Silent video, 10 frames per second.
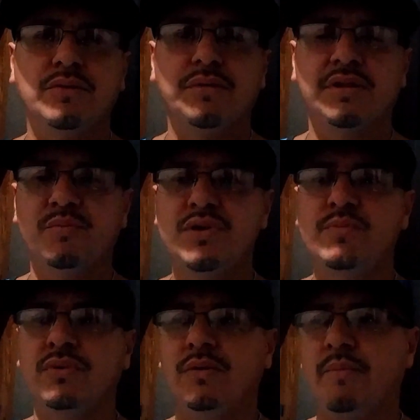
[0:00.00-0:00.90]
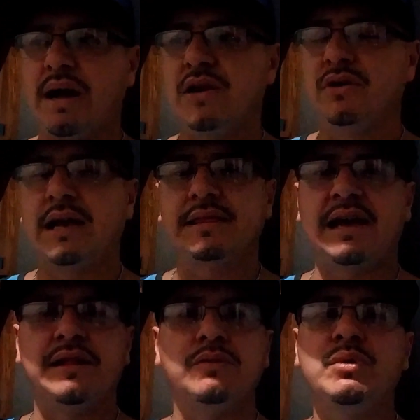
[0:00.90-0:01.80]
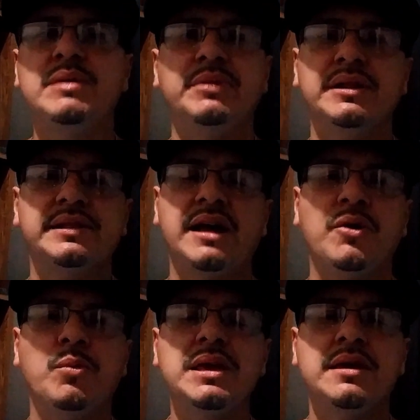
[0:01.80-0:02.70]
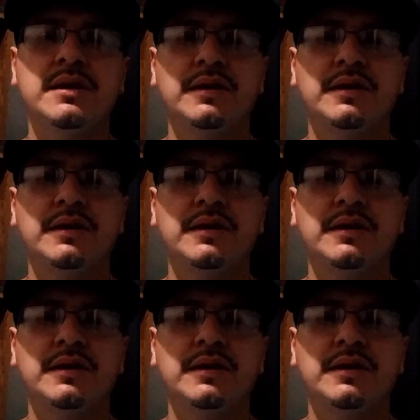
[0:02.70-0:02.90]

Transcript: Some people might look at that as weak, but it's not weak.